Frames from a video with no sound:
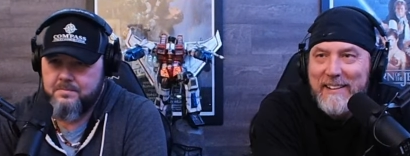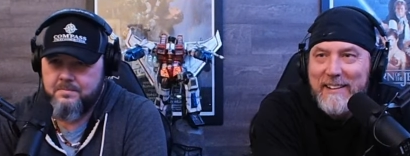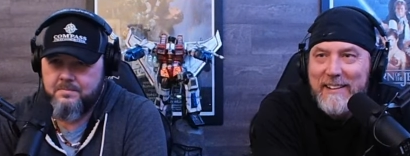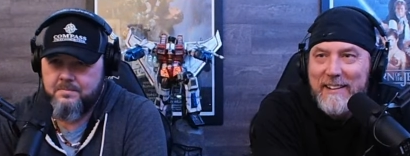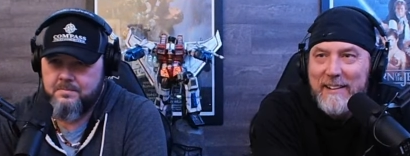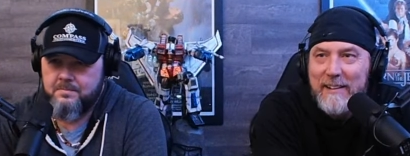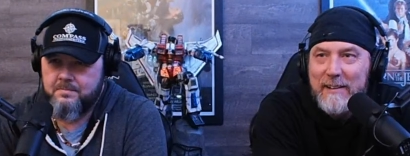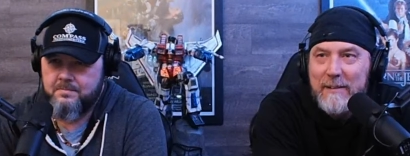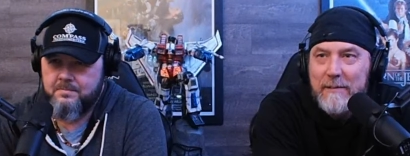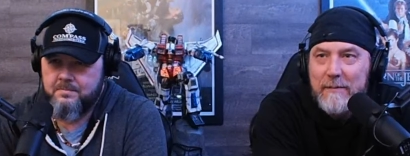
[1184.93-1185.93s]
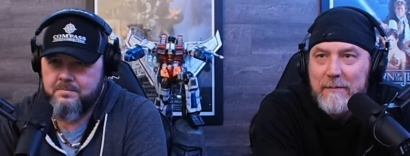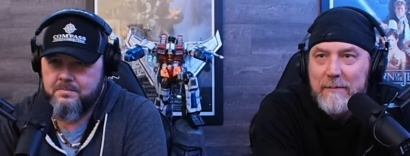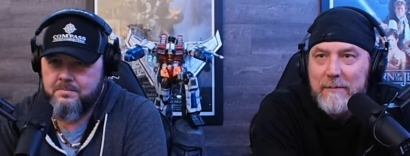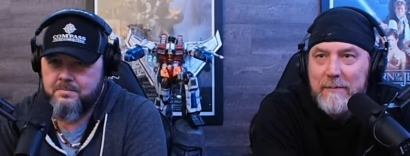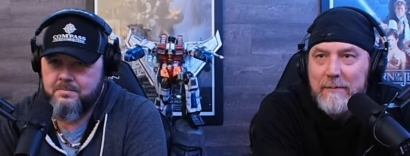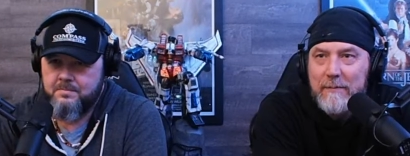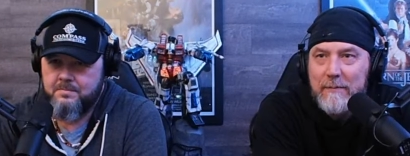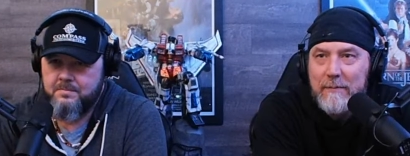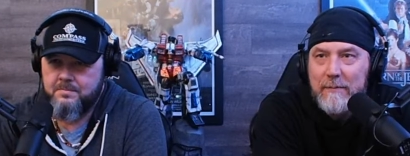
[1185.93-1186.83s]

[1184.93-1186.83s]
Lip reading: (no one is talking)